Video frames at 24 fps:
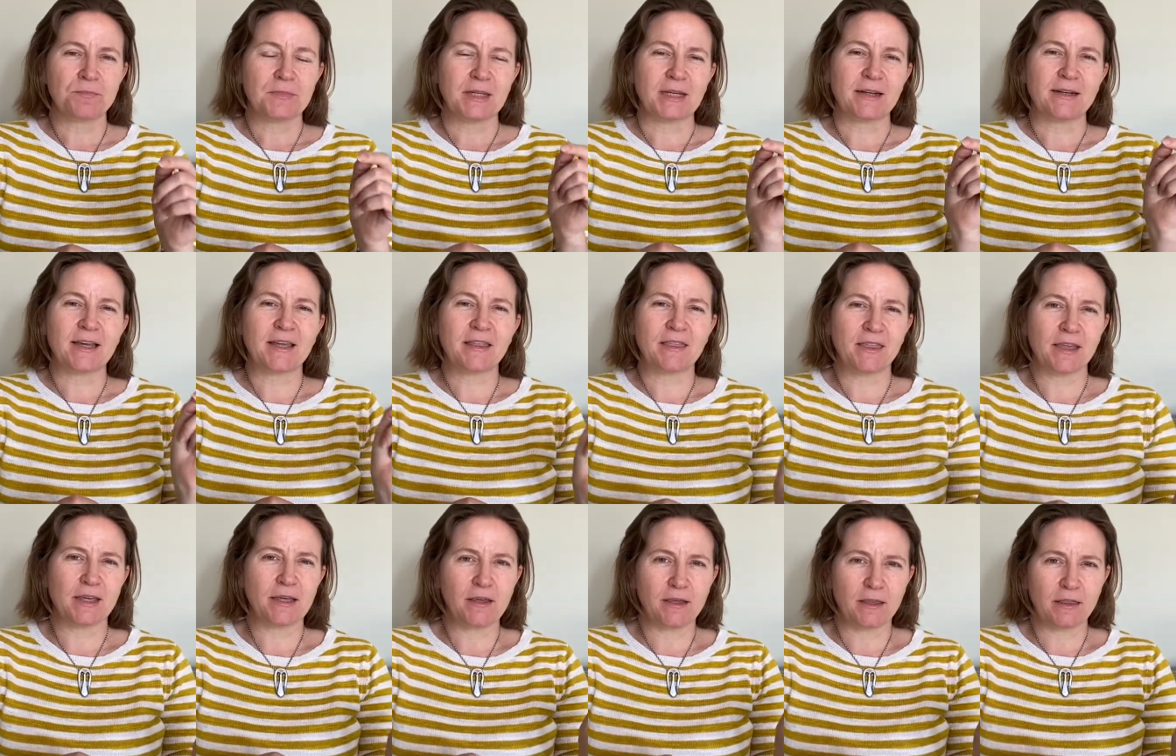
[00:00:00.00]
And I
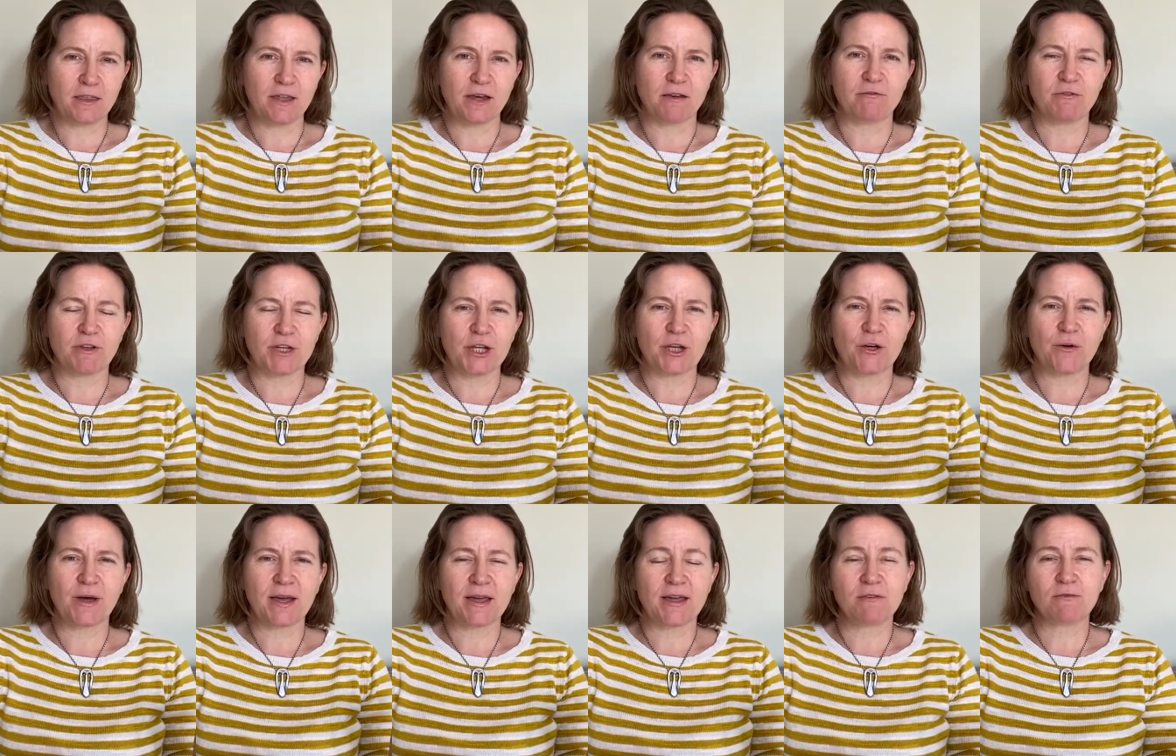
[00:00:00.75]
think in that
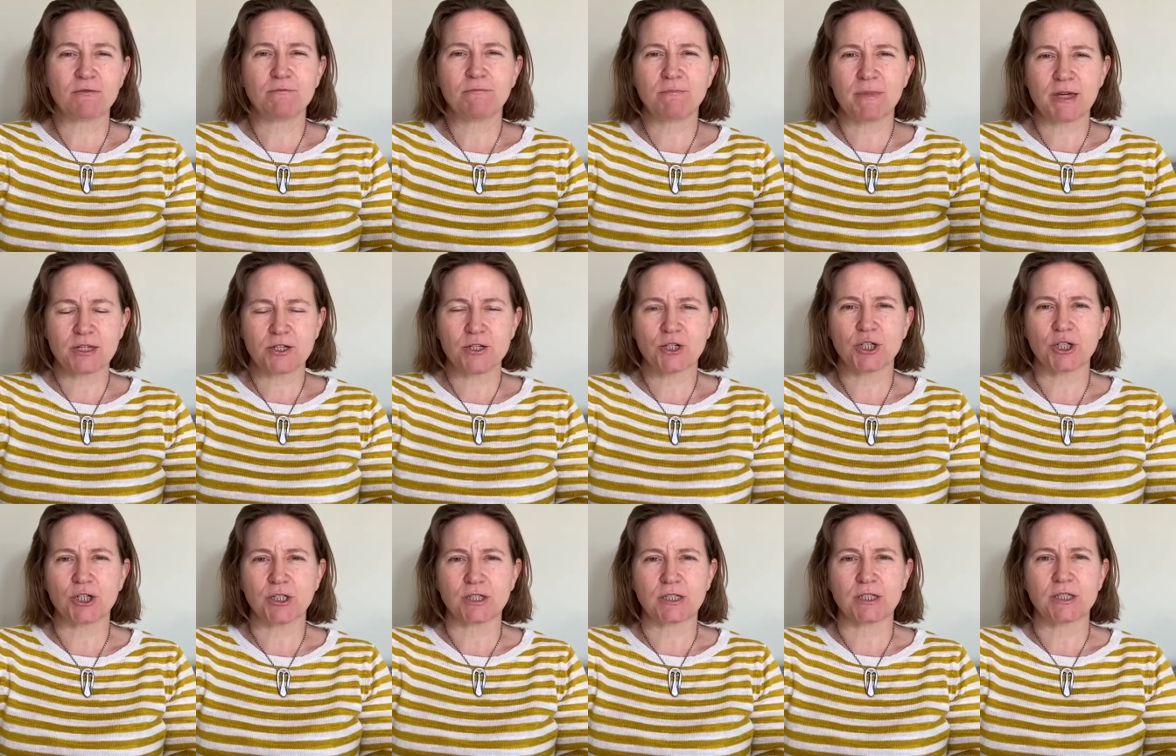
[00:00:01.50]
video I even
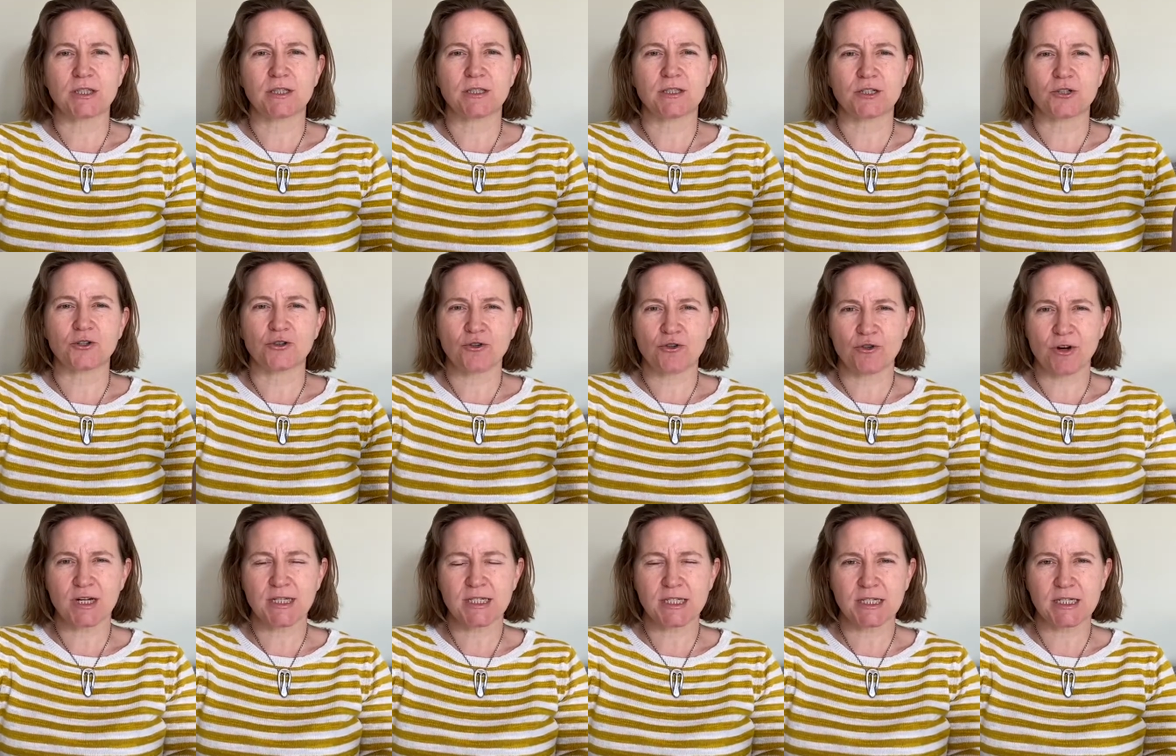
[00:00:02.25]
mentioned that
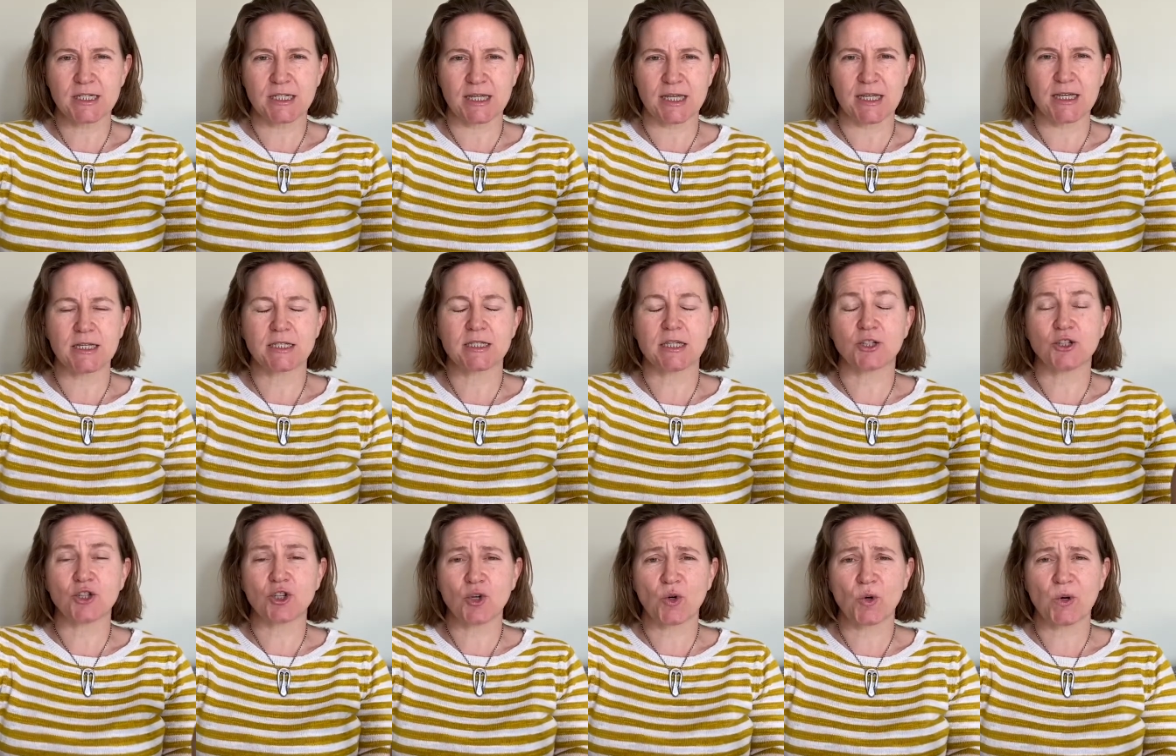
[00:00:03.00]
trust is a
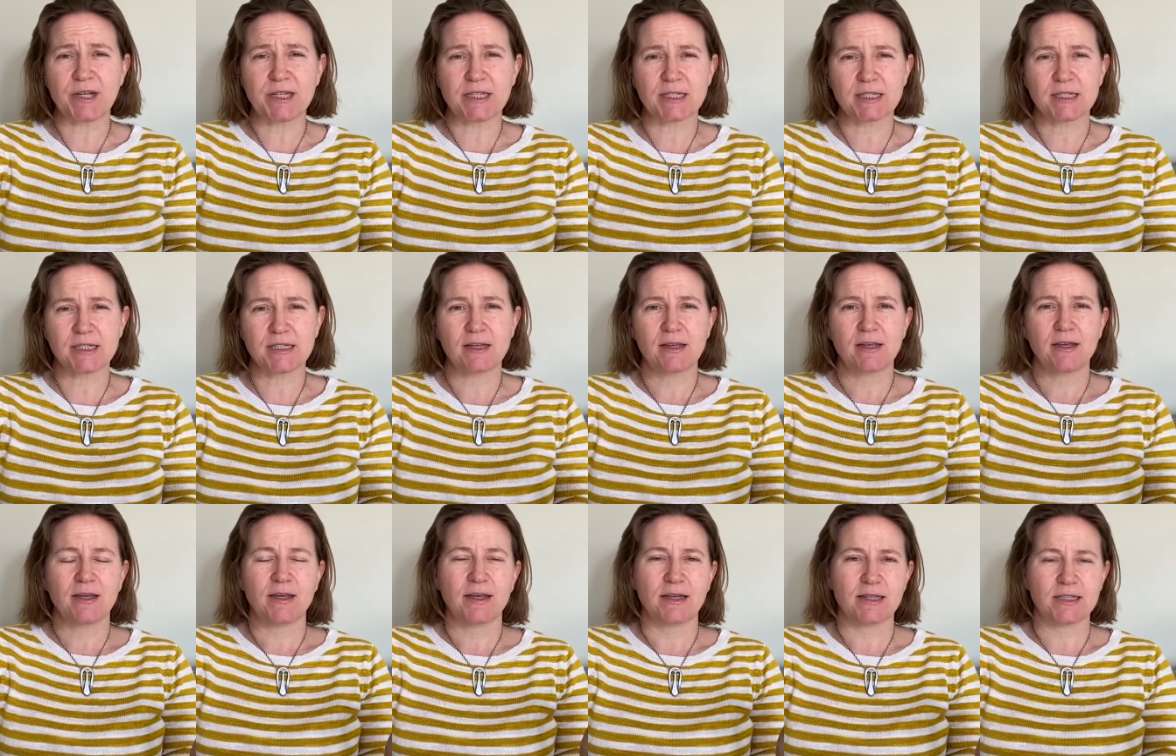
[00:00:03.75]
choice.
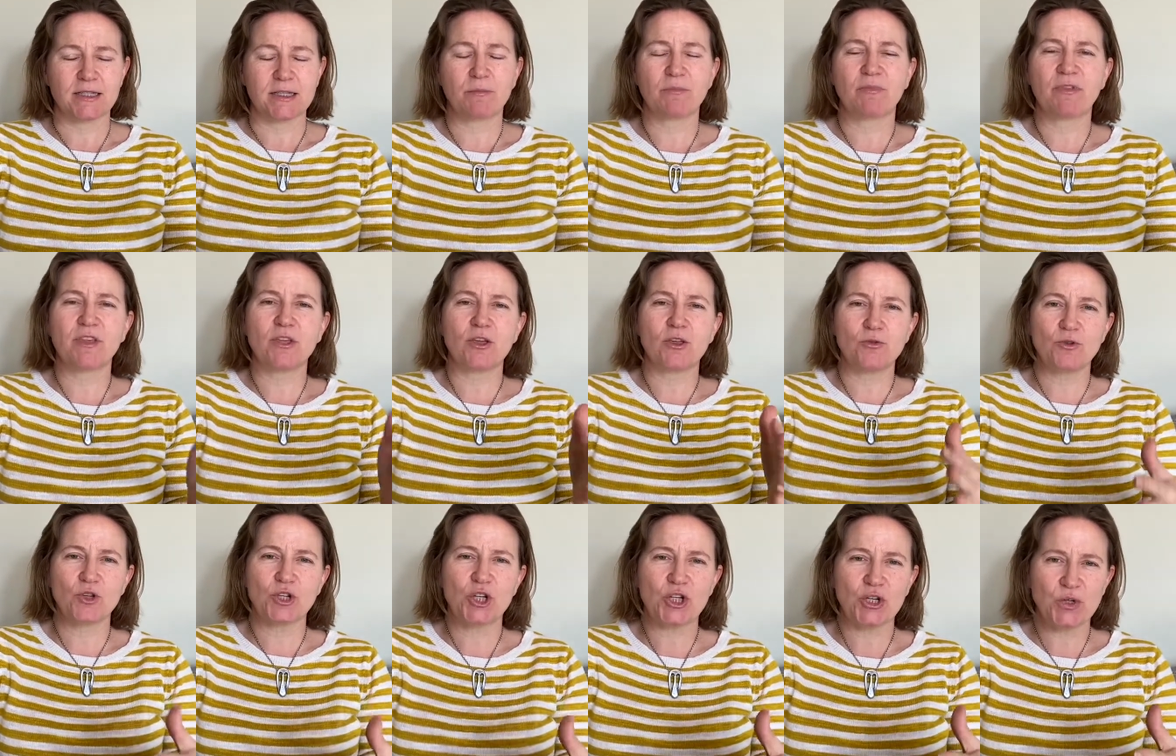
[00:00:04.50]
It's something
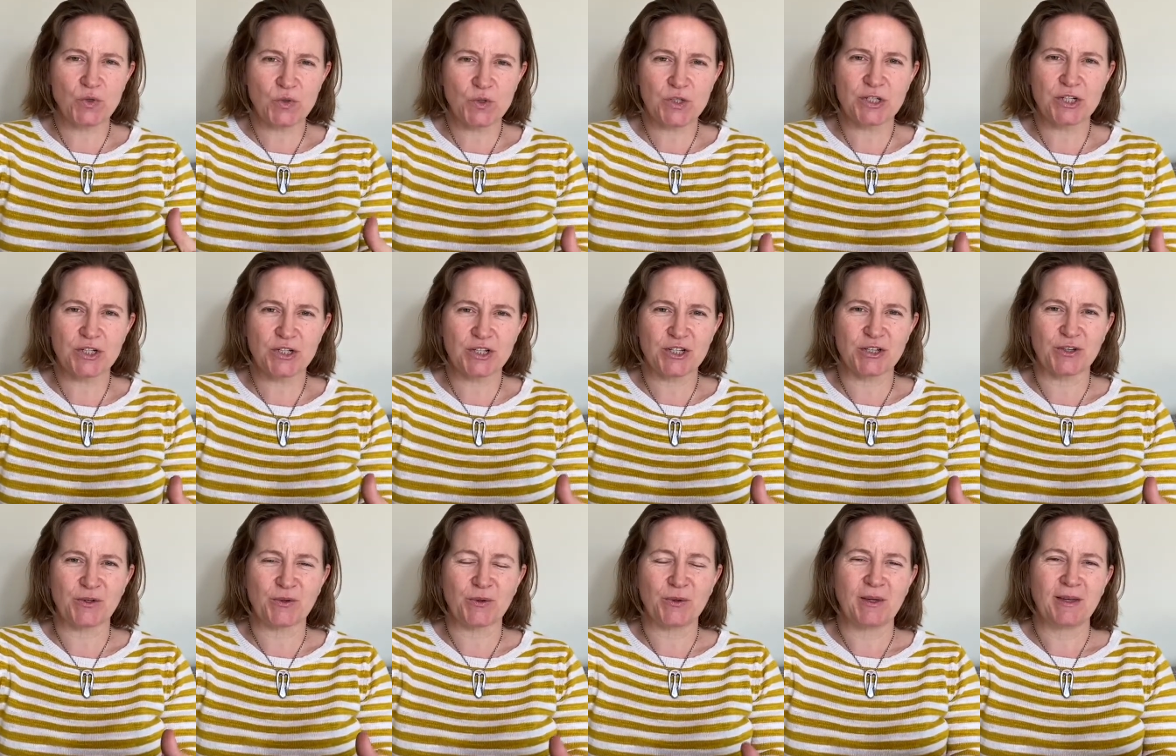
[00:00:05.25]
you choose to
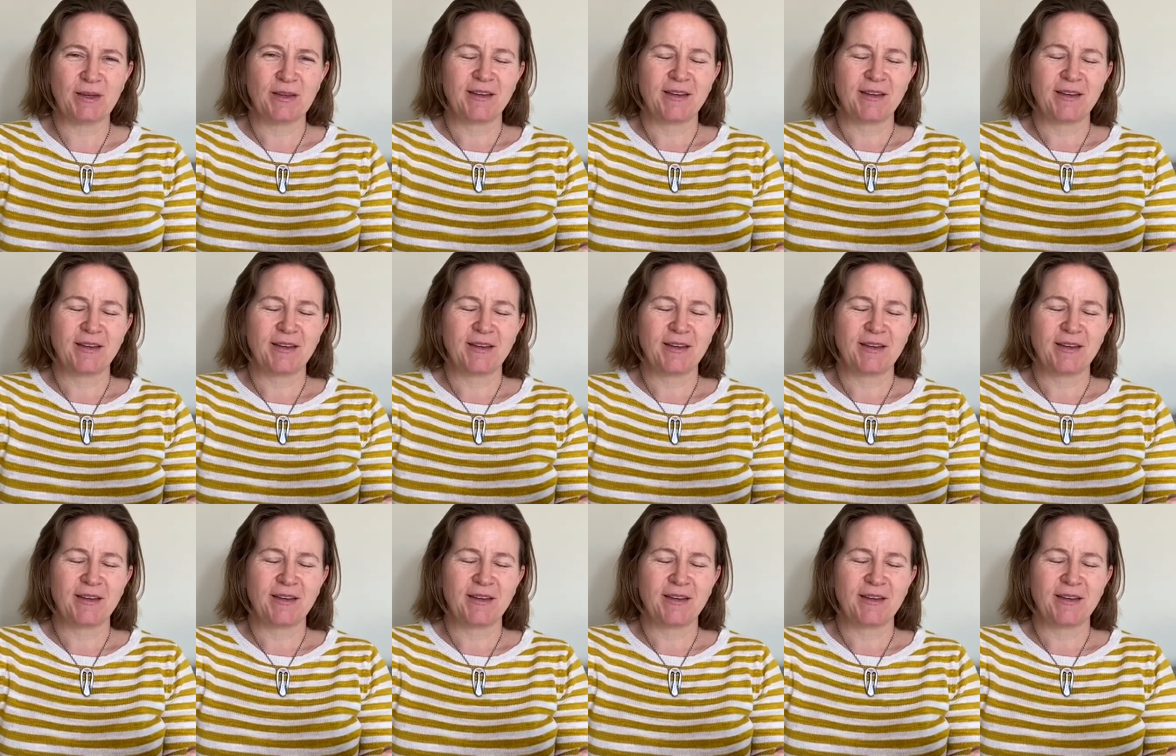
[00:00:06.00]
do.